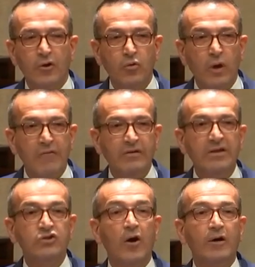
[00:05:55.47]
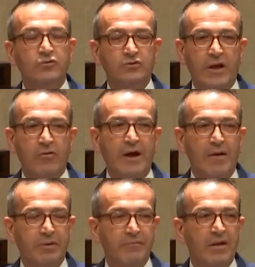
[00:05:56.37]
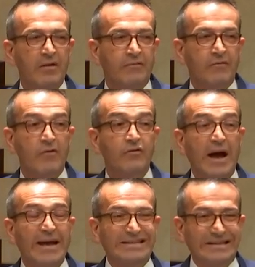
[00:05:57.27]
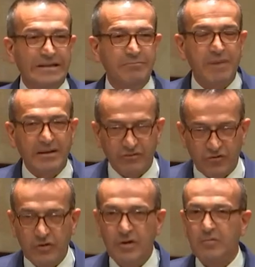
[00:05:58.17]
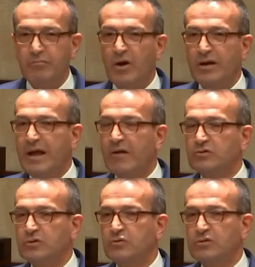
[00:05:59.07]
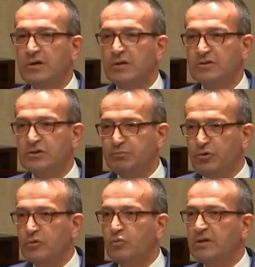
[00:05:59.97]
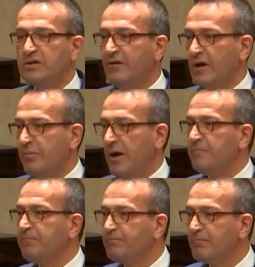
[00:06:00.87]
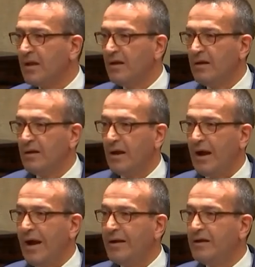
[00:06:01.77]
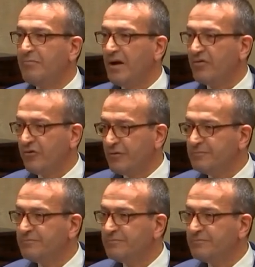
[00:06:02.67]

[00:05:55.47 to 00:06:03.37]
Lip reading: who were having their titles held up for over 18 months by council's dispute with a developer. 18 months.